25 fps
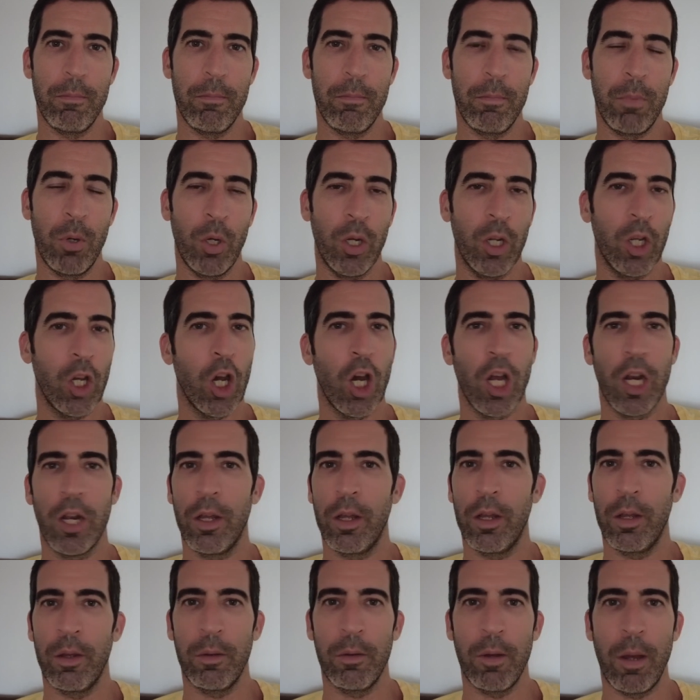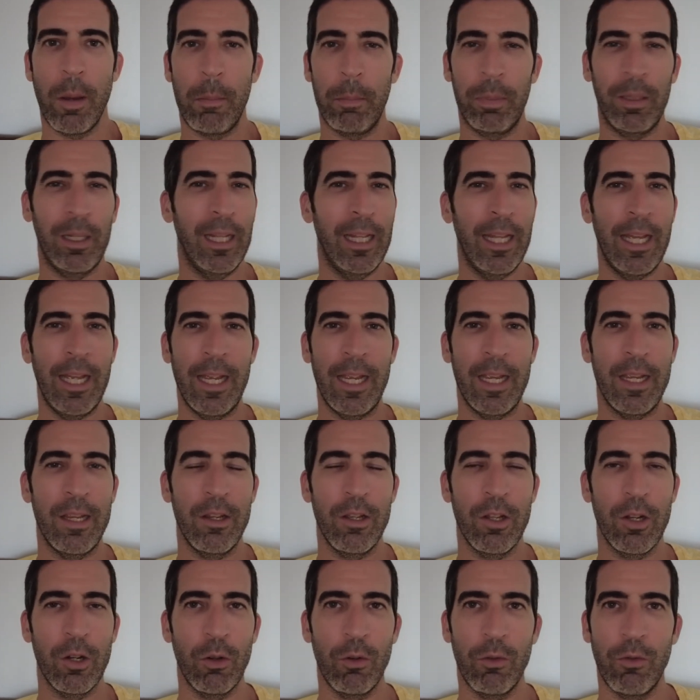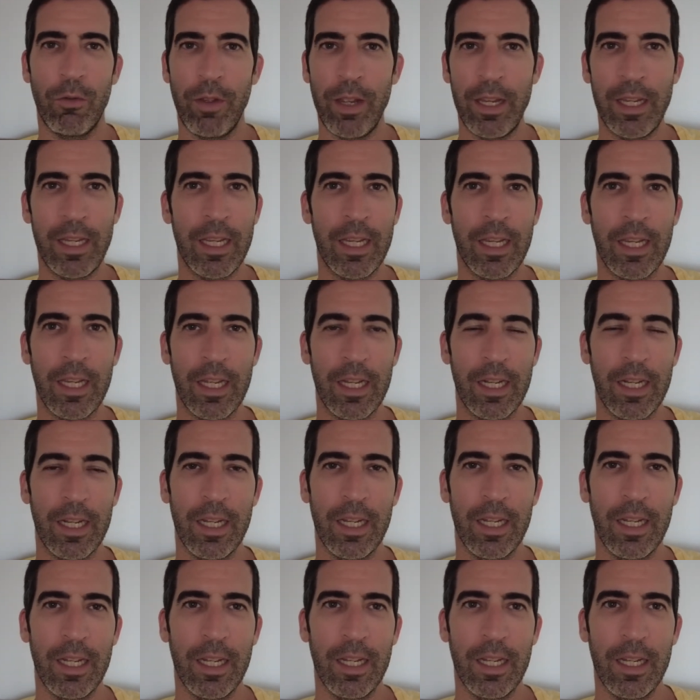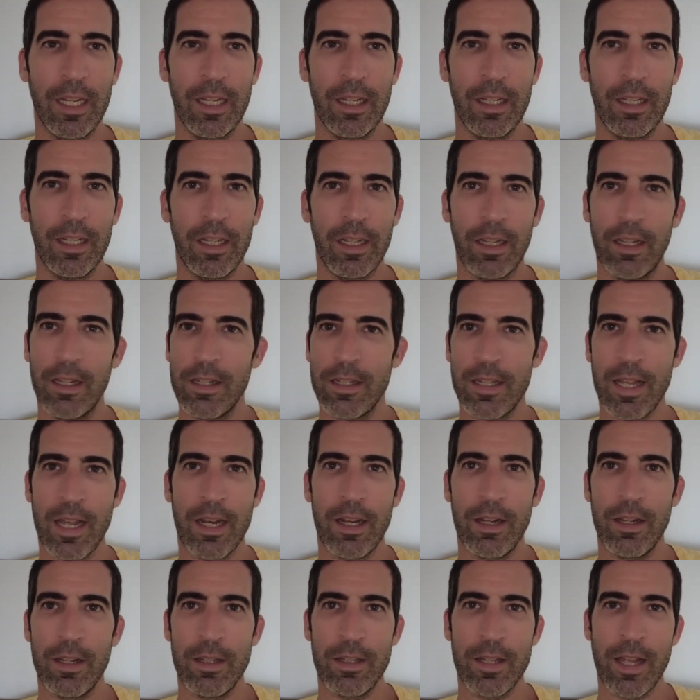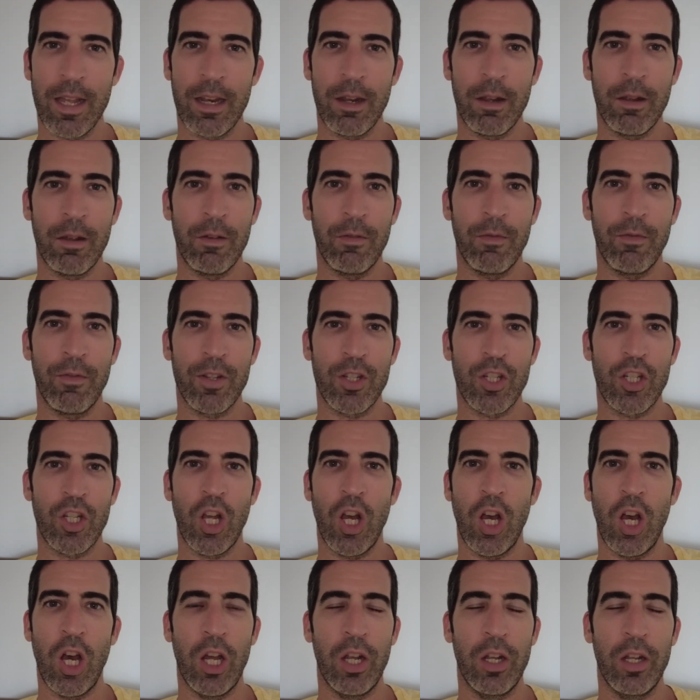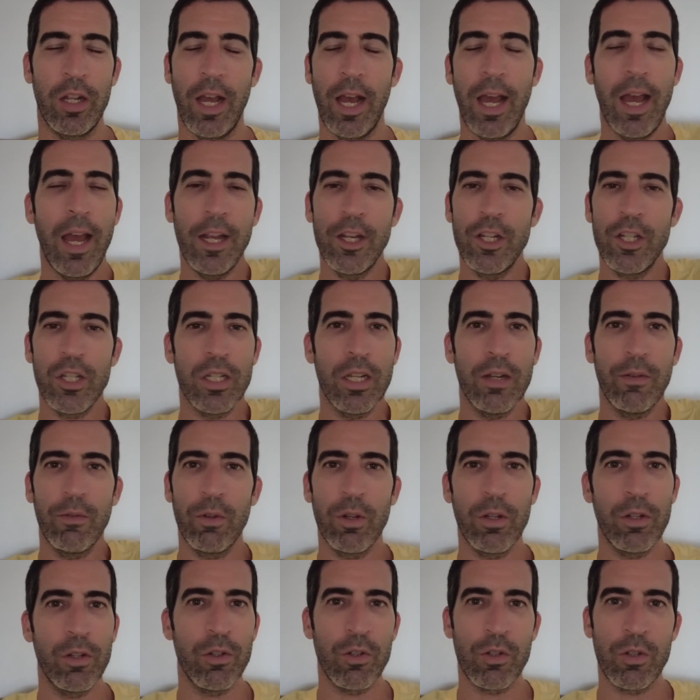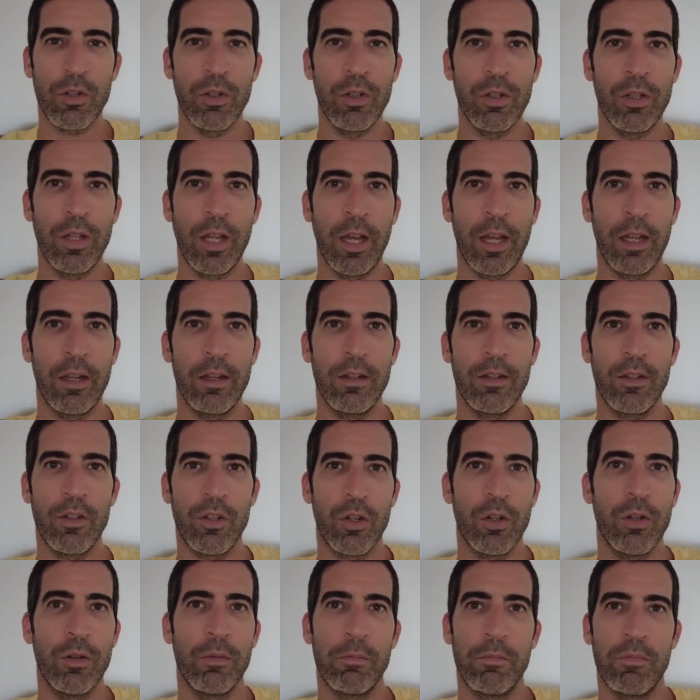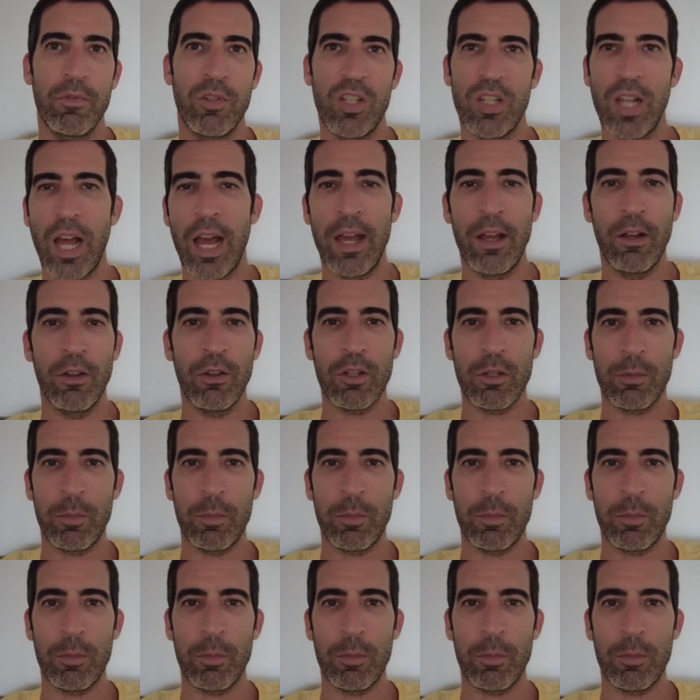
putting on a play, faking it? Like, is that a facade? I just never understood that. Certain styles